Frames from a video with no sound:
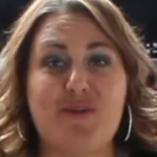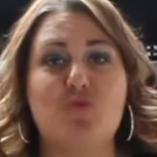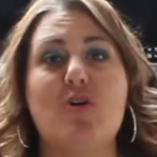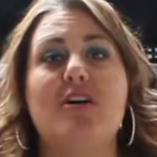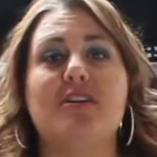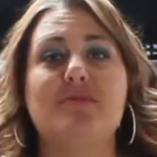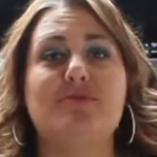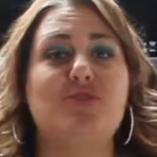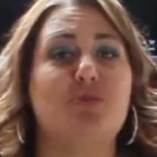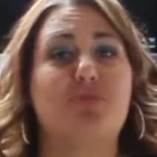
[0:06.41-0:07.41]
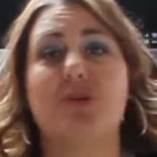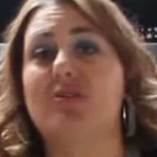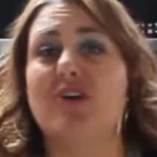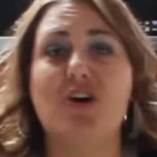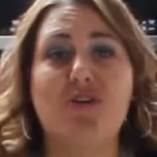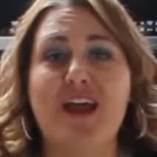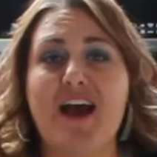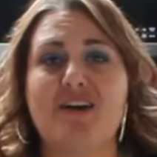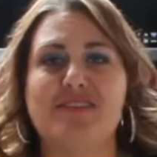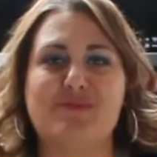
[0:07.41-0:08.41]
and welcome to Broke Hoe to
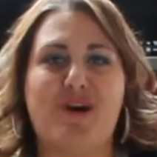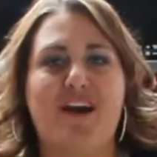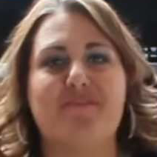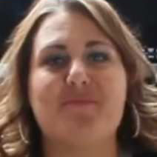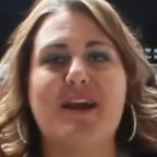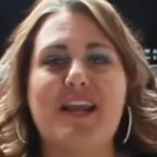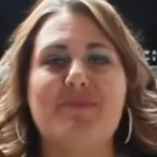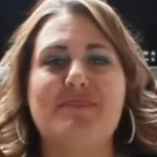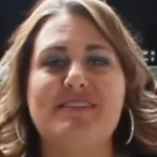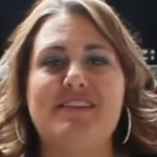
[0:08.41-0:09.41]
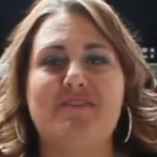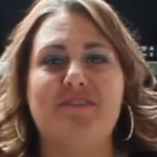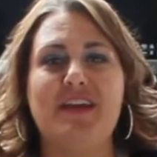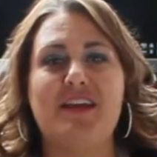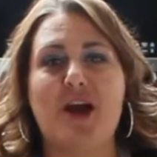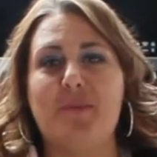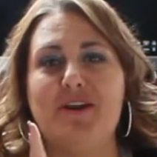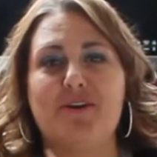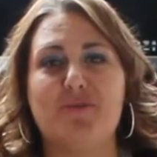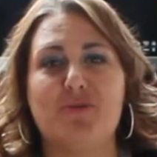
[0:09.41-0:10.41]
Housewife. My name is Tiffany and I'm
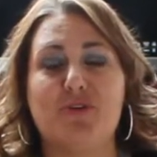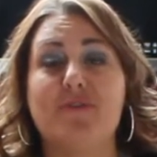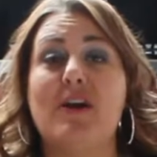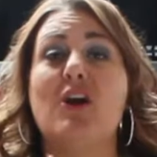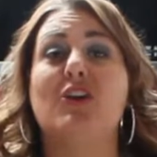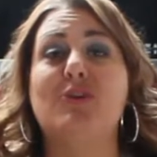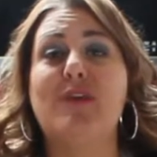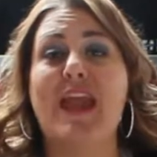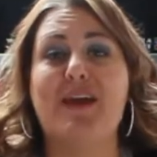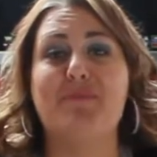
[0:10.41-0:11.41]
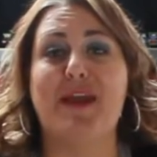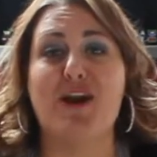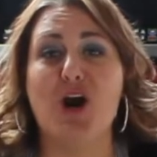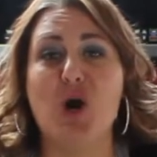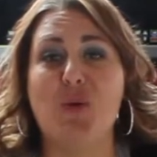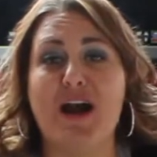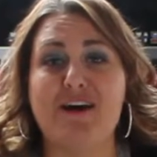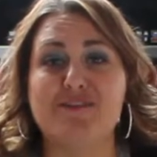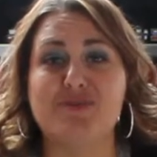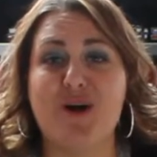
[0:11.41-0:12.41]
here to prove you can make a hoe a
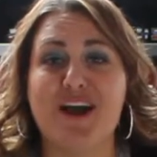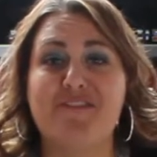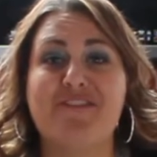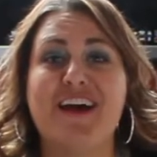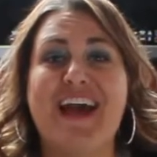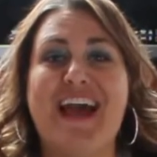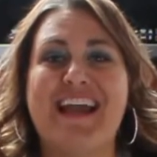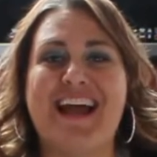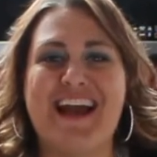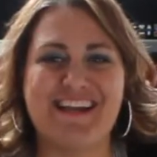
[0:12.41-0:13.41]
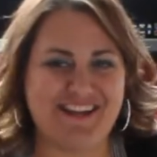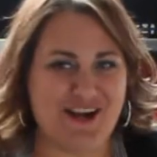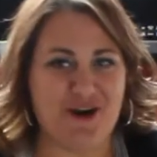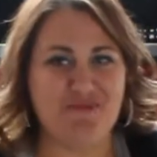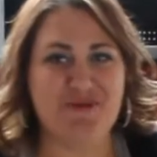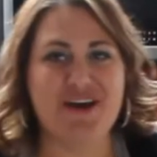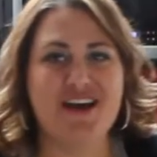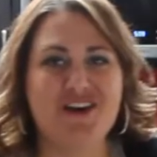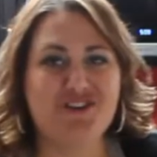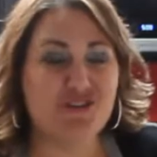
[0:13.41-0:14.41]
housewife and I can help.
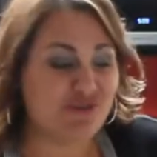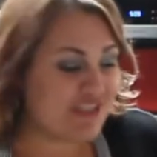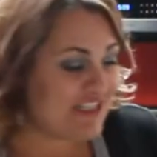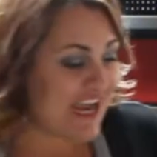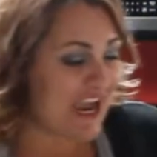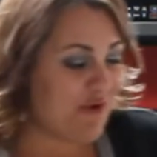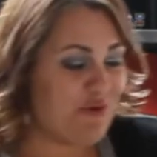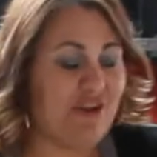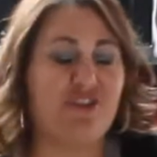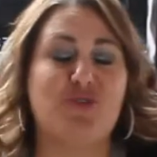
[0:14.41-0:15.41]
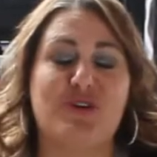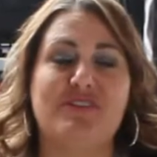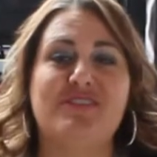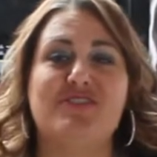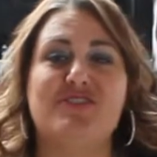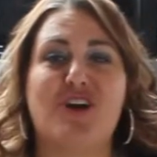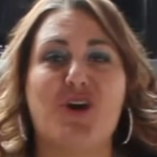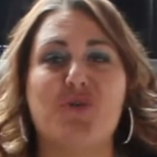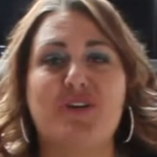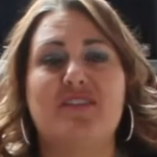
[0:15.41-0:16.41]
So today we are going to
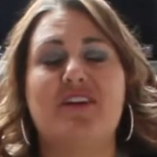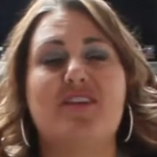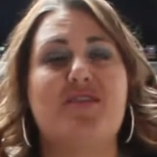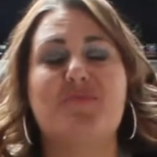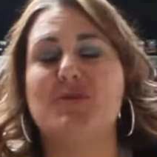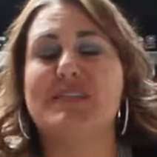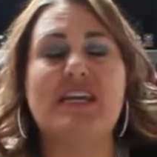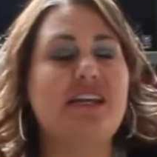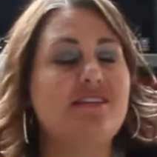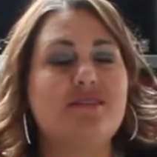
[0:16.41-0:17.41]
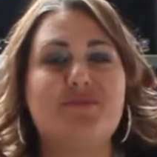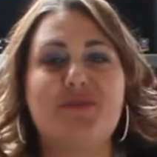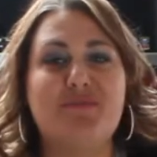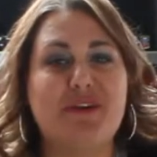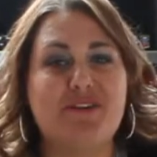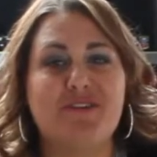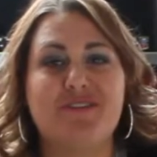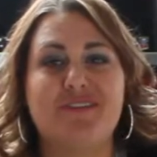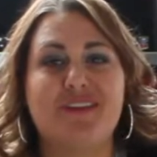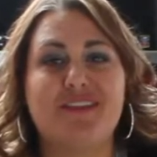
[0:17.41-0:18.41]
start with the most intimate
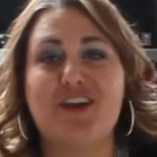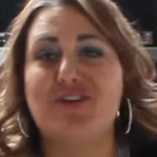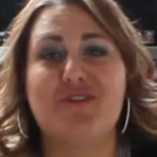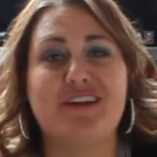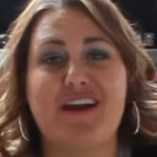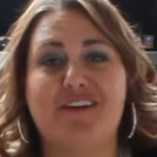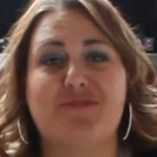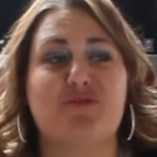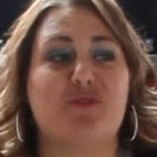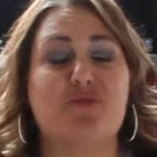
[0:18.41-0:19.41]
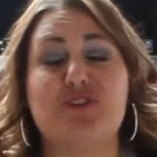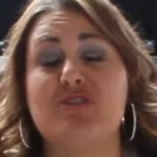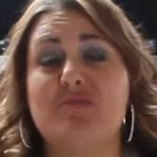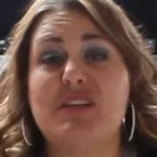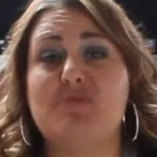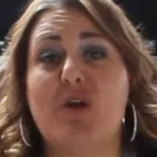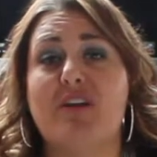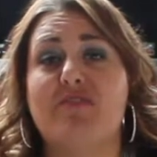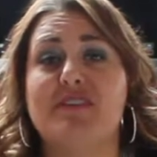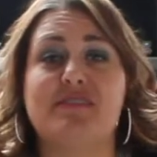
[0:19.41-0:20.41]
meal that you can ask for, which to me is
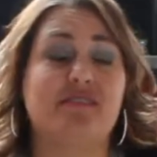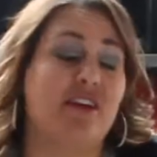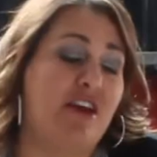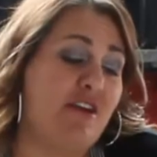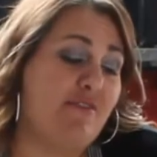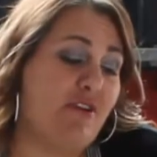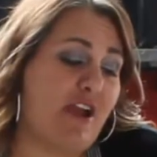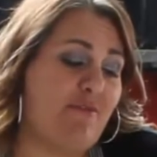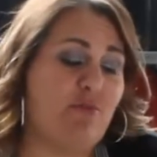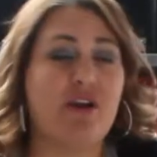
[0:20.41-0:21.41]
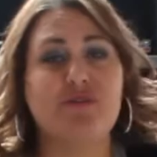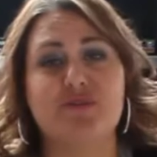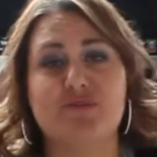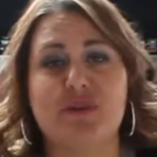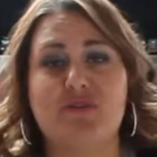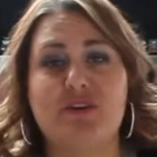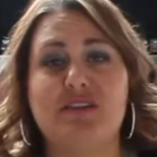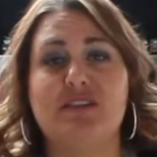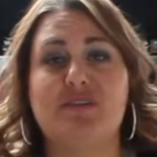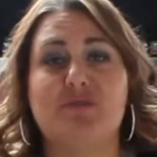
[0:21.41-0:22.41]
breakfast. If you're having breakfast with someone,
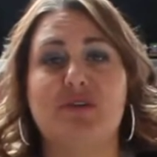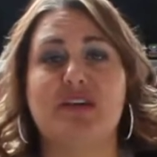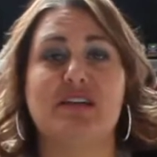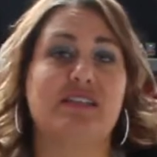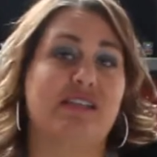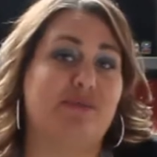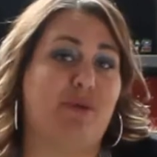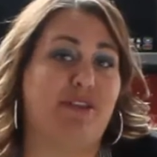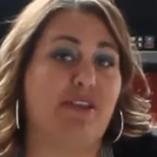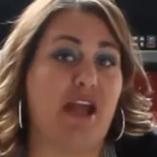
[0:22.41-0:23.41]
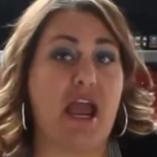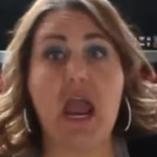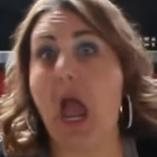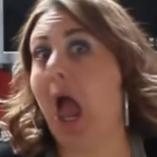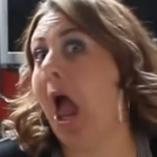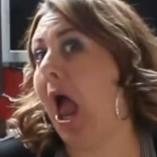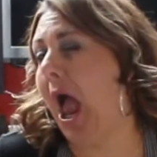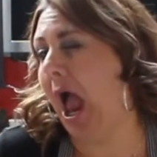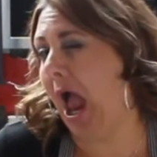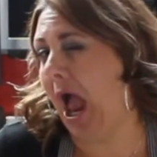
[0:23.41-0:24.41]
it's either because they spent the night
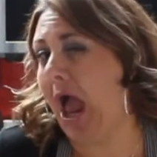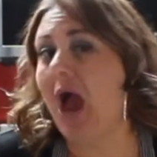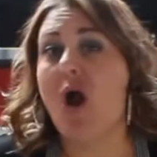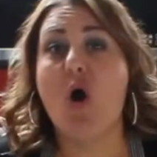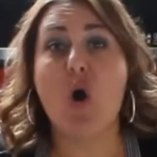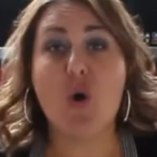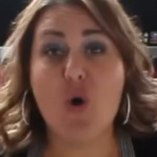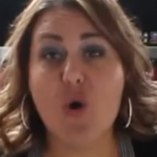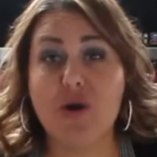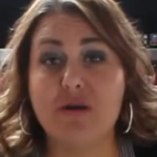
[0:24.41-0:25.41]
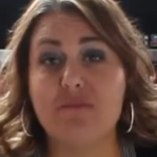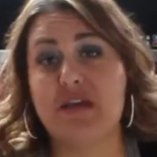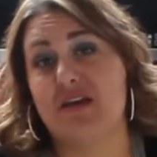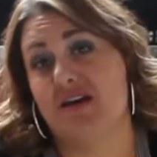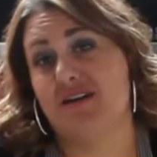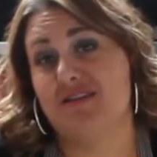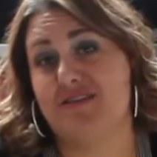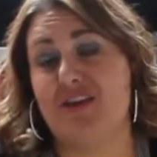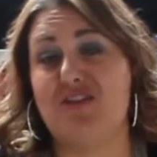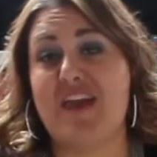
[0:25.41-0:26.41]
or
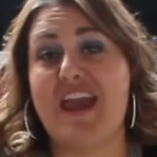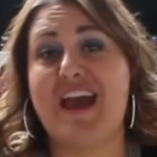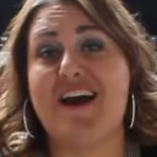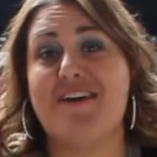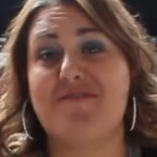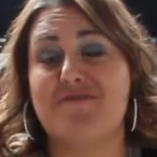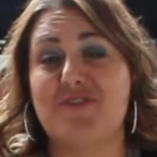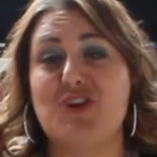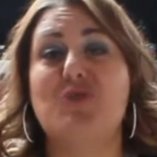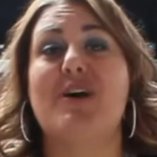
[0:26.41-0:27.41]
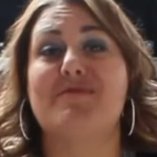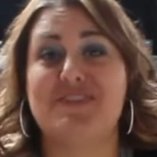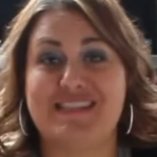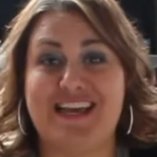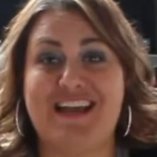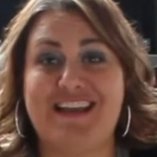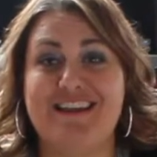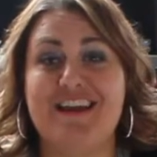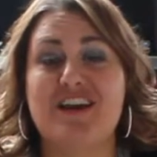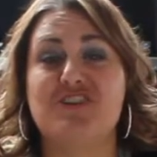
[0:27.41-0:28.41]
because you have decided
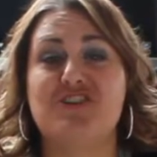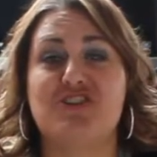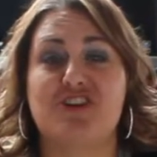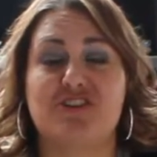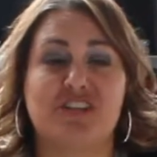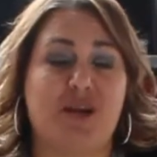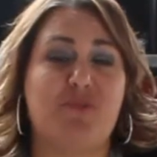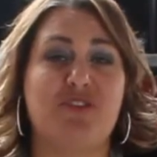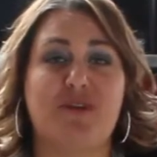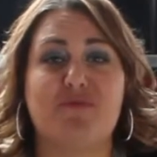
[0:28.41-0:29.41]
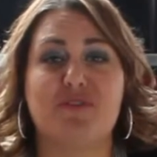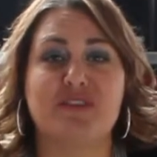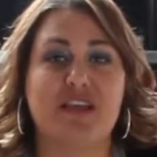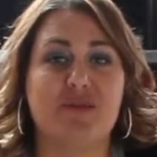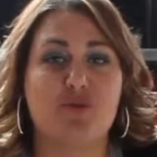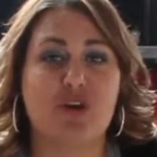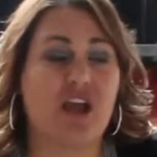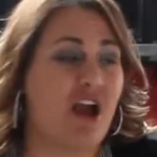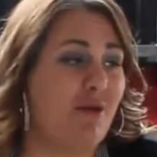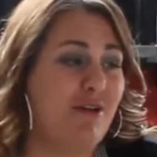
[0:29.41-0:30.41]
to share your time with them first thing in the morning.
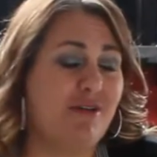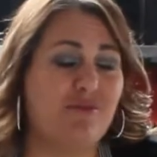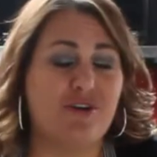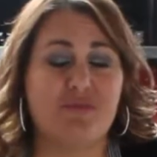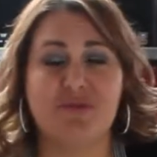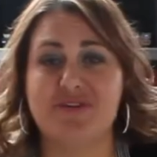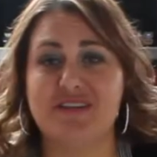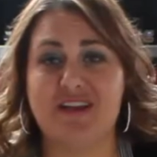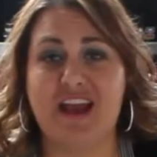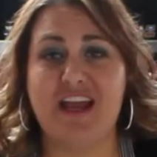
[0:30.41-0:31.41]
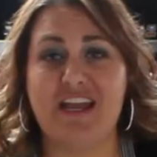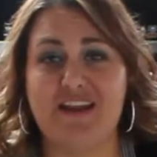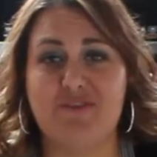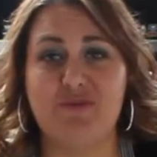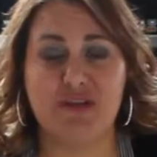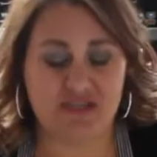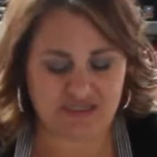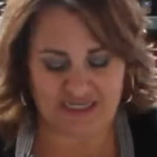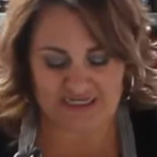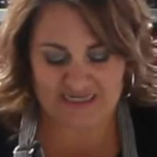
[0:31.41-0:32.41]
I'm not a morning person. I hate everybody
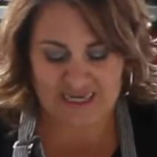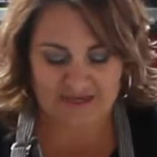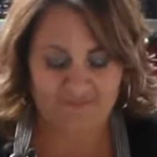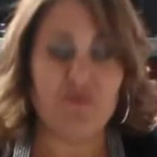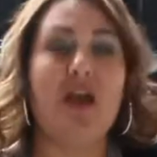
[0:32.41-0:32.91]
till like 10.